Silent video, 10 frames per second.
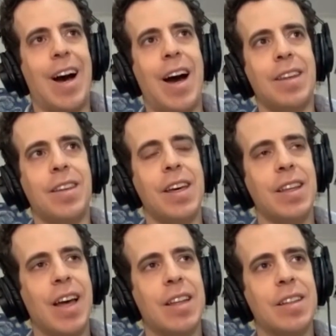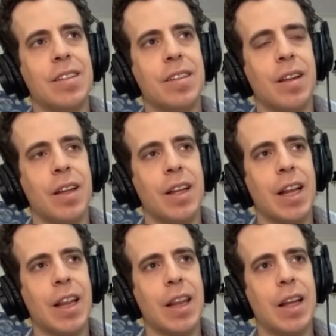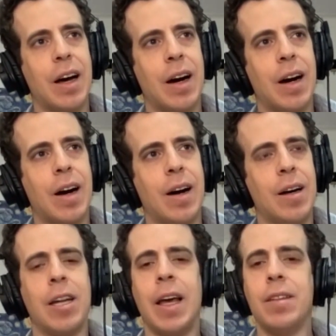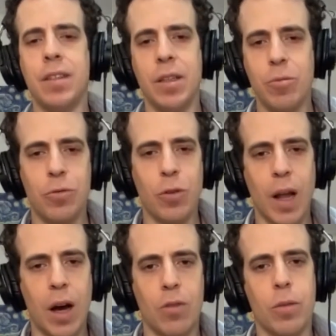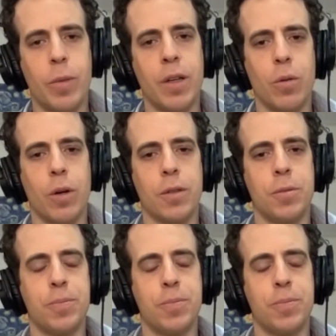I think that is a little lazy, for lack of a better word.